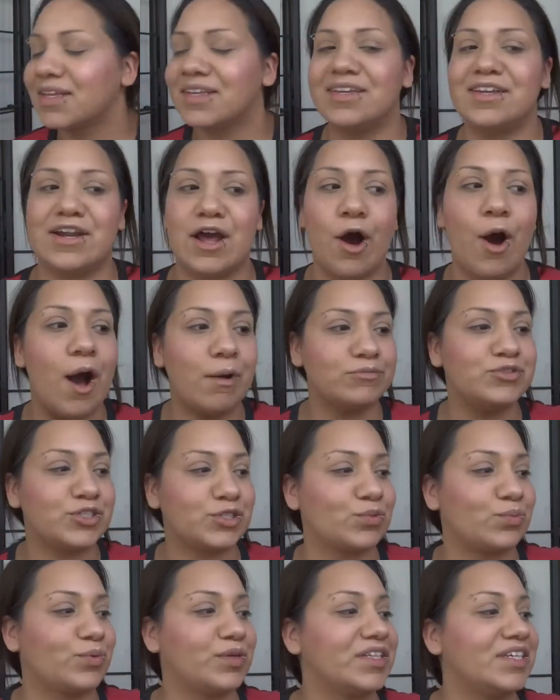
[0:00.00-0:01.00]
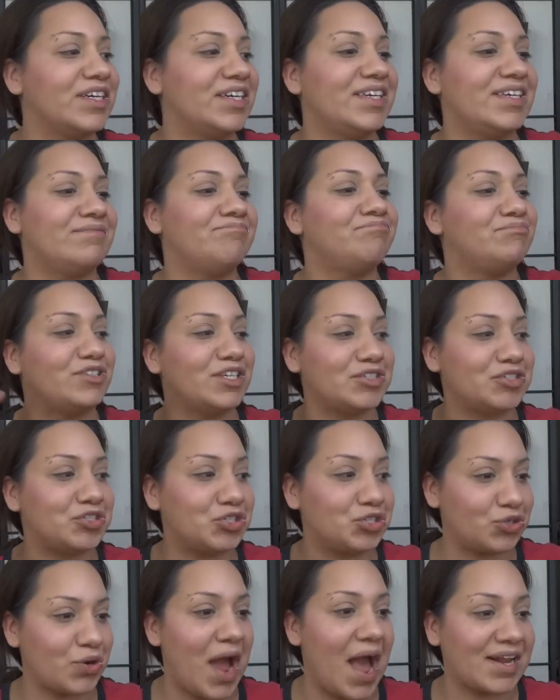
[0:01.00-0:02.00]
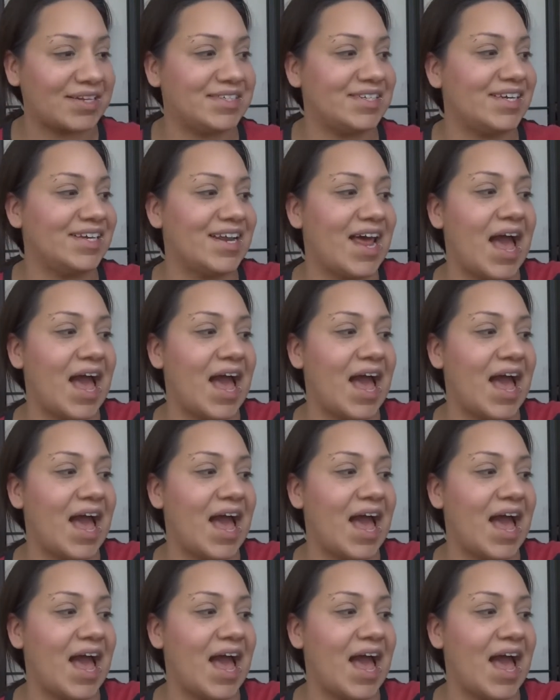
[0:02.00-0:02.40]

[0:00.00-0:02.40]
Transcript: you know, I'm just really distracted.